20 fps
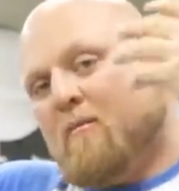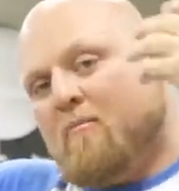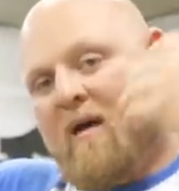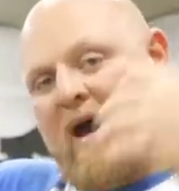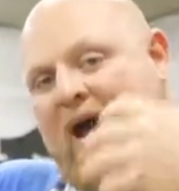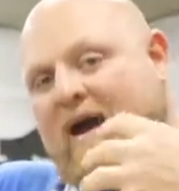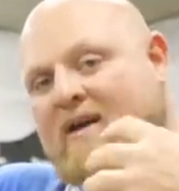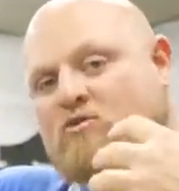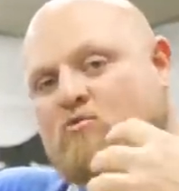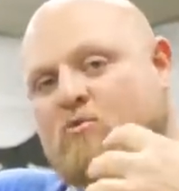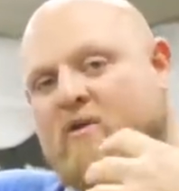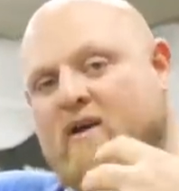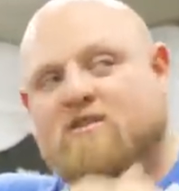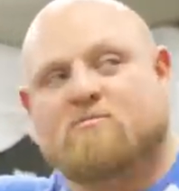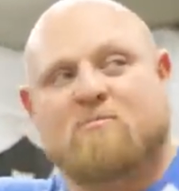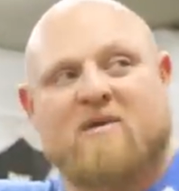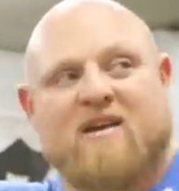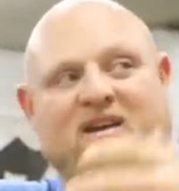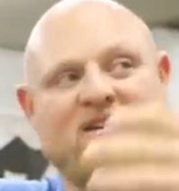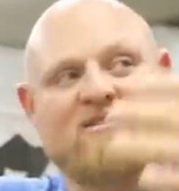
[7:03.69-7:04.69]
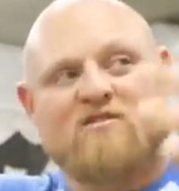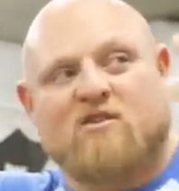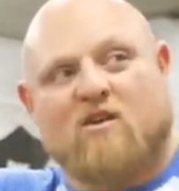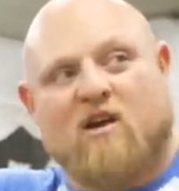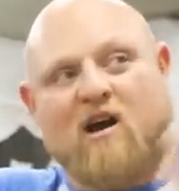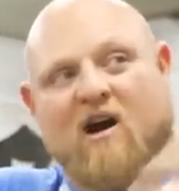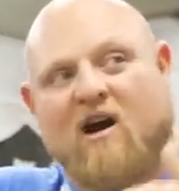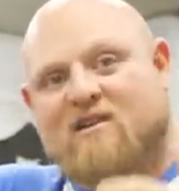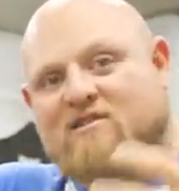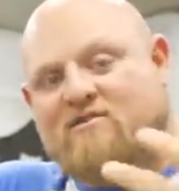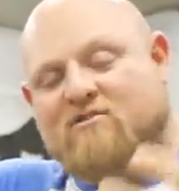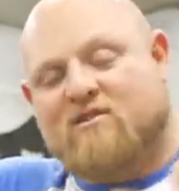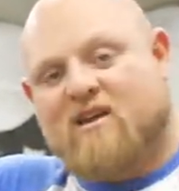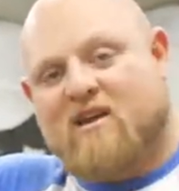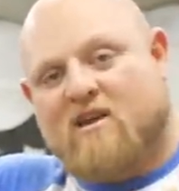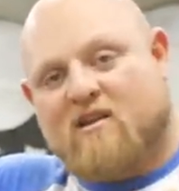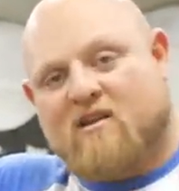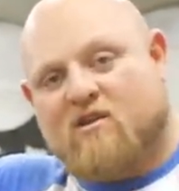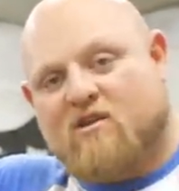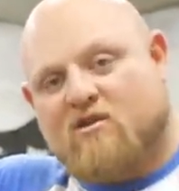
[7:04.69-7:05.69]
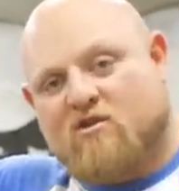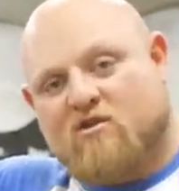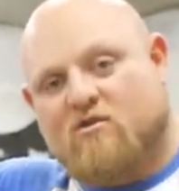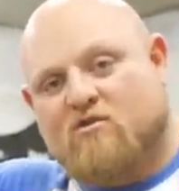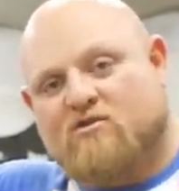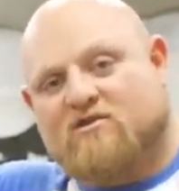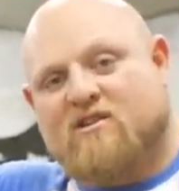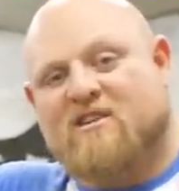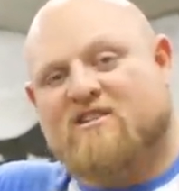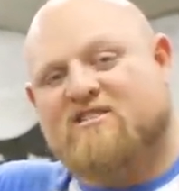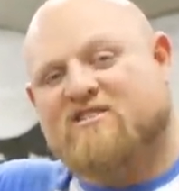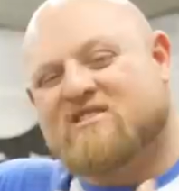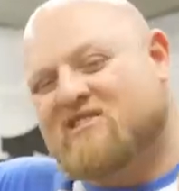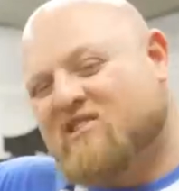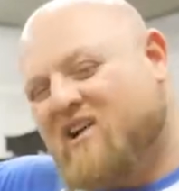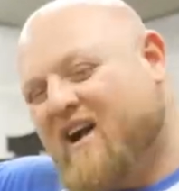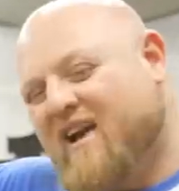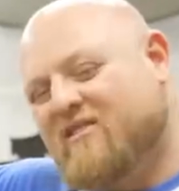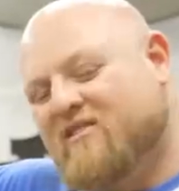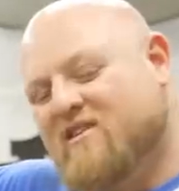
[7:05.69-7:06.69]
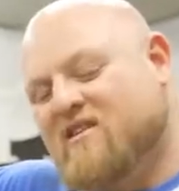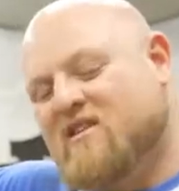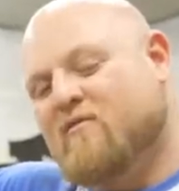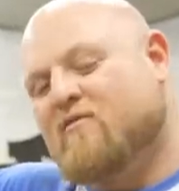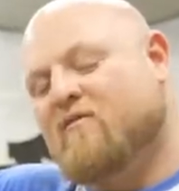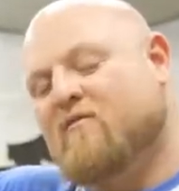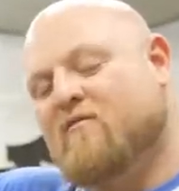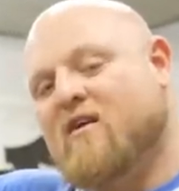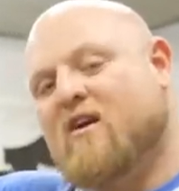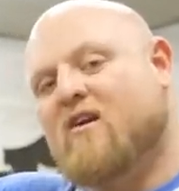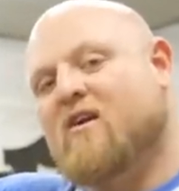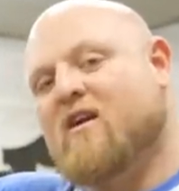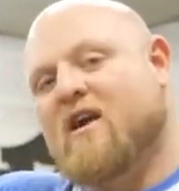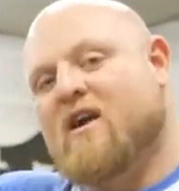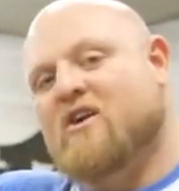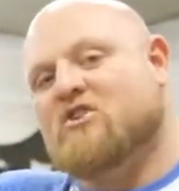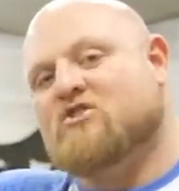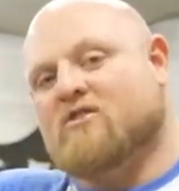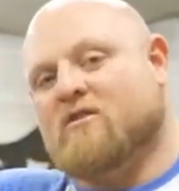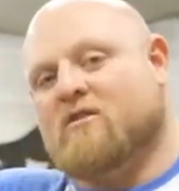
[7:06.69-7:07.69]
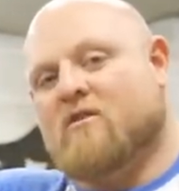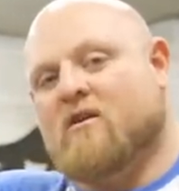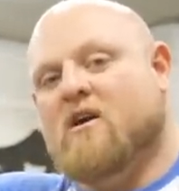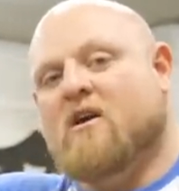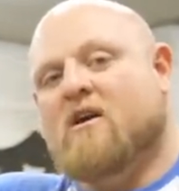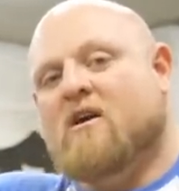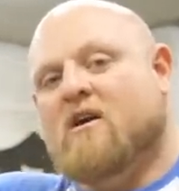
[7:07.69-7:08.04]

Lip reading: back tweaks because they're constantly getting used in a slightly different variation.